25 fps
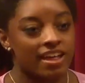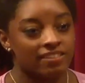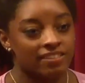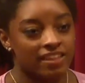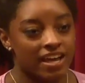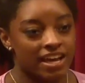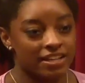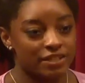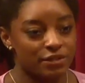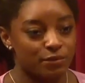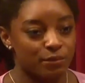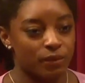
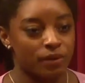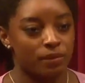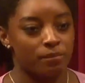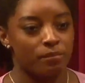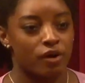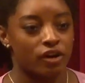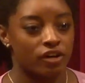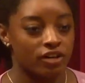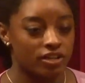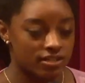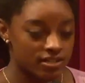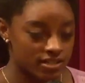that's when
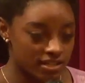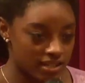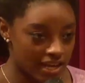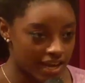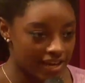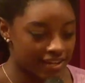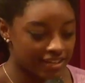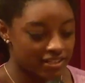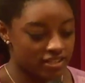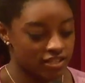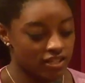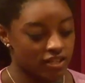MARTA
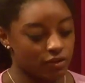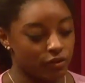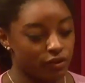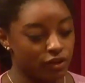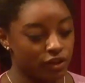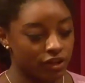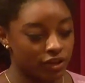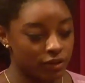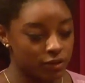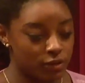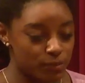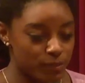selects you and
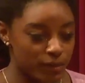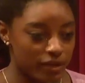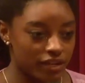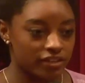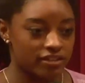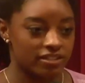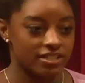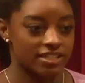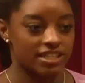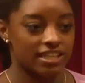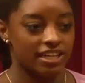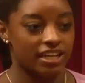you get to be
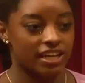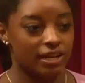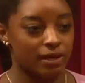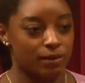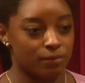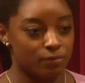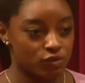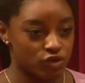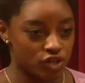on team,